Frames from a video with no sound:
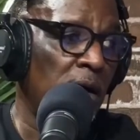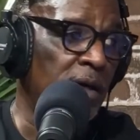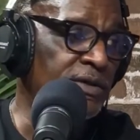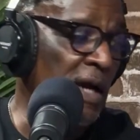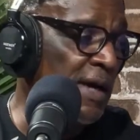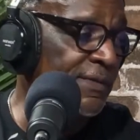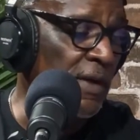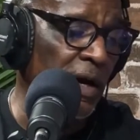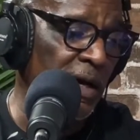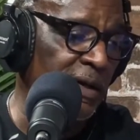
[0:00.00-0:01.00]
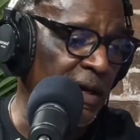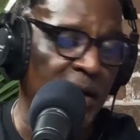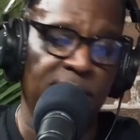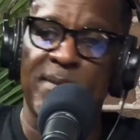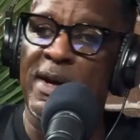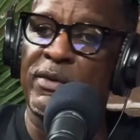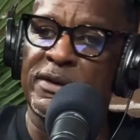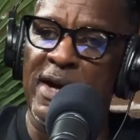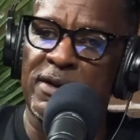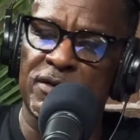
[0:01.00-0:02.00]
John, again, man, we
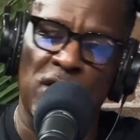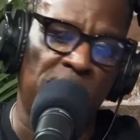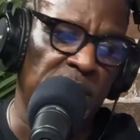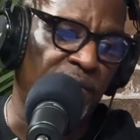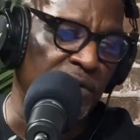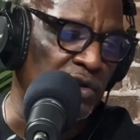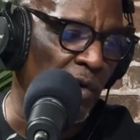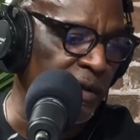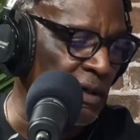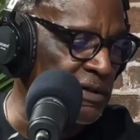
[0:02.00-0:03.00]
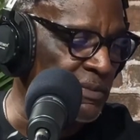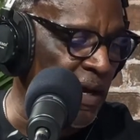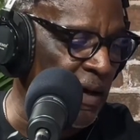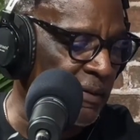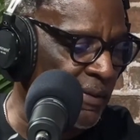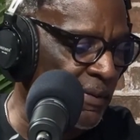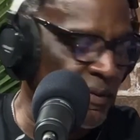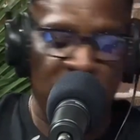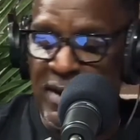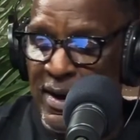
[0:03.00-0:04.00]
thank you so much for joining us, man.
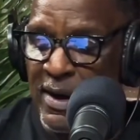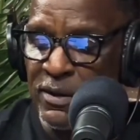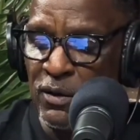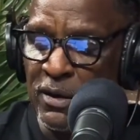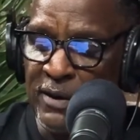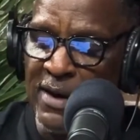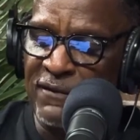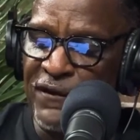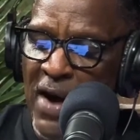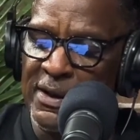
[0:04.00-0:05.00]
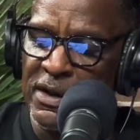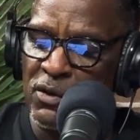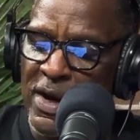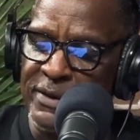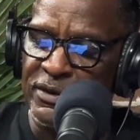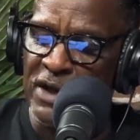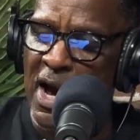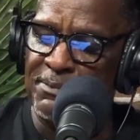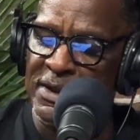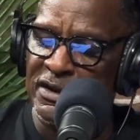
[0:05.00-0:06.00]
And they can follow you at
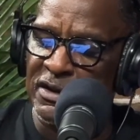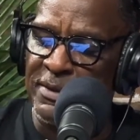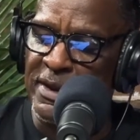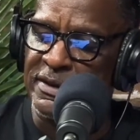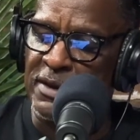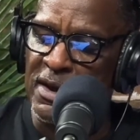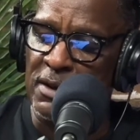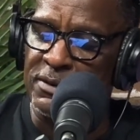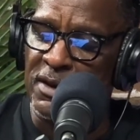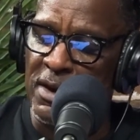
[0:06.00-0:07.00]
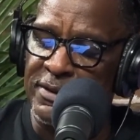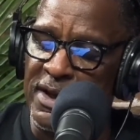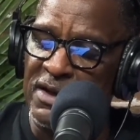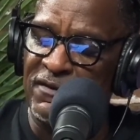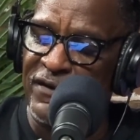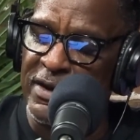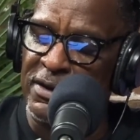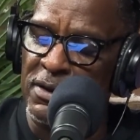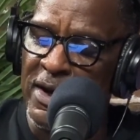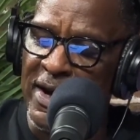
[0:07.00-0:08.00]
John Beecham. It's
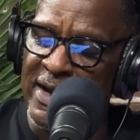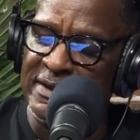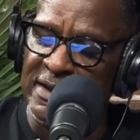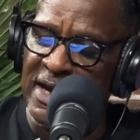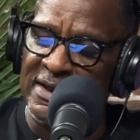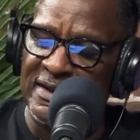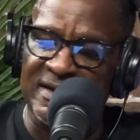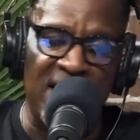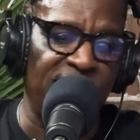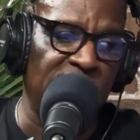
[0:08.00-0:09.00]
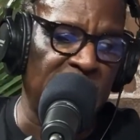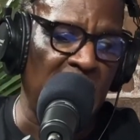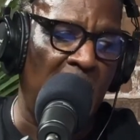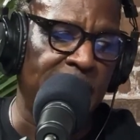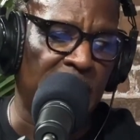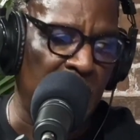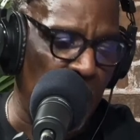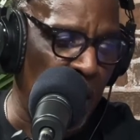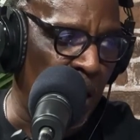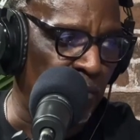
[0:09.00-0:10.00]

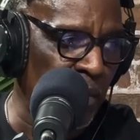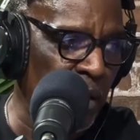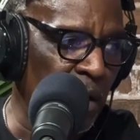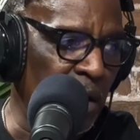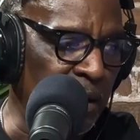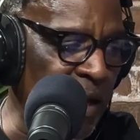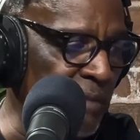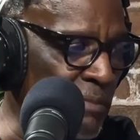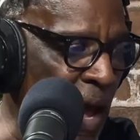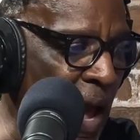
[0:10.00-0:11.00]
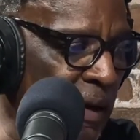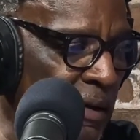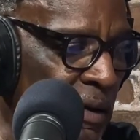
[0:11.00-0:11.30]
Eatonville1887.com, land back.